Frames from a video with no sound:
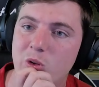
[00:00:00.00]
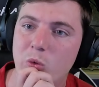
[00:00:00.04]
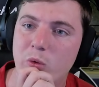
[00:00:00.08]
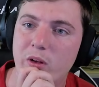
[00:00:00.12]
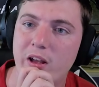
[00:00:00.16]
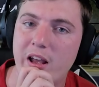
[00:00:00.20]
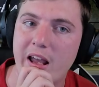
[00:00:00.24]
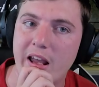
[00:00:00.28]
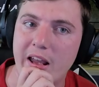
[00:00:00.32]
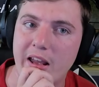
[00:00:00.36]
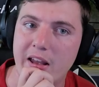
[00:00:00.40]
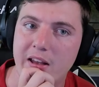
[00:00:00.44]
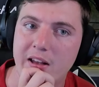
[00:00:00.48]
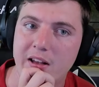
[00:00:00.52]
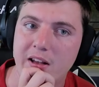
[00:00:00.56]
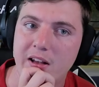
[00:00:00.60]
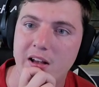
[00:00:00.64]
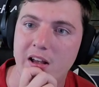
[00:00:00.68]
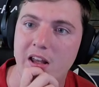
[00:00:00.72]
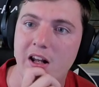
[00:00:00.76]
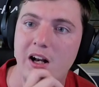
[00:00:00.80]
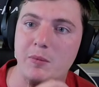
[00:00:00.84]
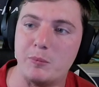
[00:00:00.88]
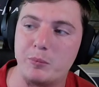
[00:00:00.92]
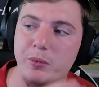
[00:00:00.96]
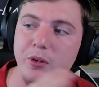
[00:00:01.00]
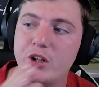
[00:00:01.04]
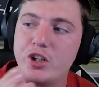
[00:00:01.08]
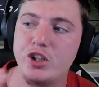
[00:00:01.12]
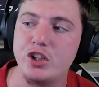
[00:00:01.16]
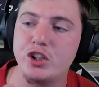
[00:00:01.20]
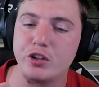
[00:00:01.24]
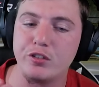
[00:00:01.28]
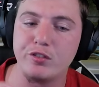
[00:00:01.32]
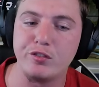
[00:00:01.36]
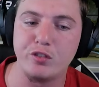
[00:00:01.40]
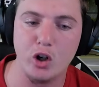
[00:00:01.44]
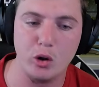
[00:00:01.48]
Okay. And I'm pretty
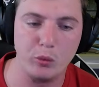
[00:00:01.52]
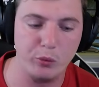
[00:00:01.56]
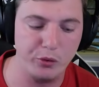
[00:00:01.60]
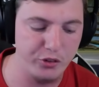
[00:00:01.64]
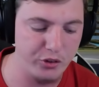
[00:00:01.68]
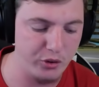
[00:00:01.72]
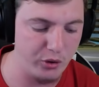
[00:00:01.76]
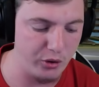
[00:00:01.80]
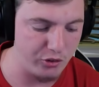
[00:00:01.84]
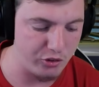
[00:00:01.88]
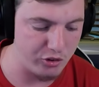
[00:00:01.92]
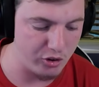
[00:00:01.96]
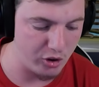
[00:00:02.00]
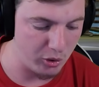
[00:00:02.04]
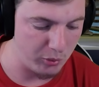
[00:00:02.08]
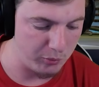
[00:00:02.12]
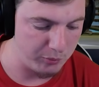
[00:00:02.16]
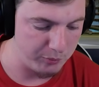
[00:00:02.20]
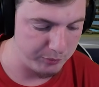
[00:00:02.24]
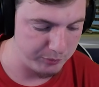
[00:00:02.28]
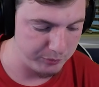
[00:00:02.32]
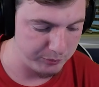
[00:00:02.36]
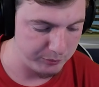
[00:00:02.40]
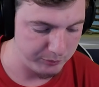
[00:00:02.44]
sure 4 will do it, too.